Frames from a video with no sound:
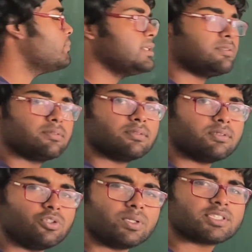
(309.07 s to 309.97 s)
but
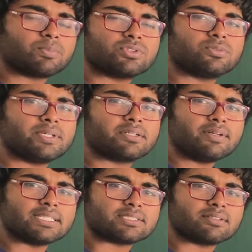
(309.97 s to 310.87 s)
you are supposed to be at
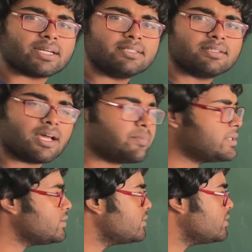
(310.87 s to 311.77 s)
rest, right? I
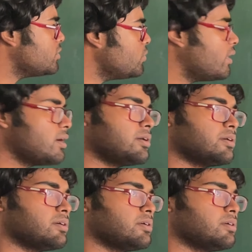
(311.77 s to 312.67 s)
mean,
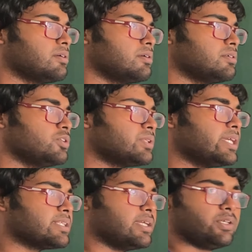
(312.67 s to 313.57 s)
you
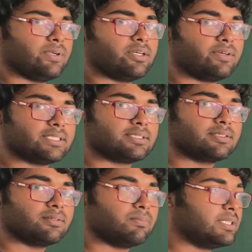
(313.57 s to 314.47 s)
think that you are at rest,
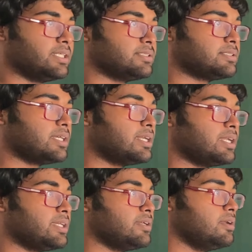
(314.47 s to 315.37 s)
but then
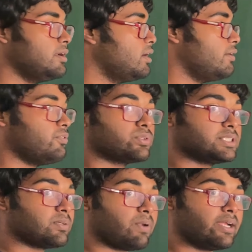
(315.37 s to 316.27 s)
suddenly a force
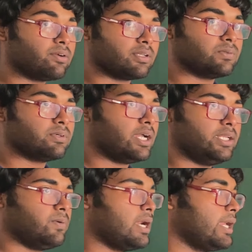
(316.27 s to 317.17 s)
is applied on you and
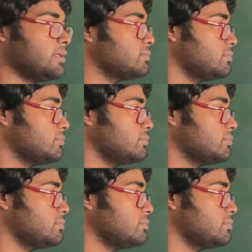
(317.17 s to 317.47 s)
you are like,